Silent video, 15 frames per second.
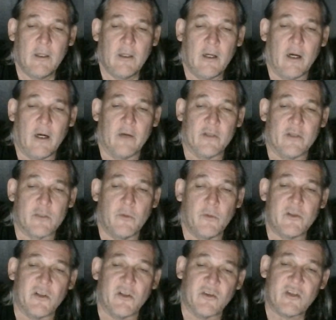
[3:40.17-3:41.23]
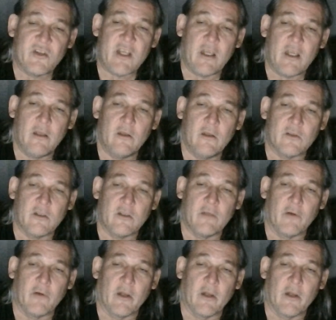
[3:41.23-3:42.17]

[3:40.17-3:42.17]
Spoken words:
This one's in C. It's a different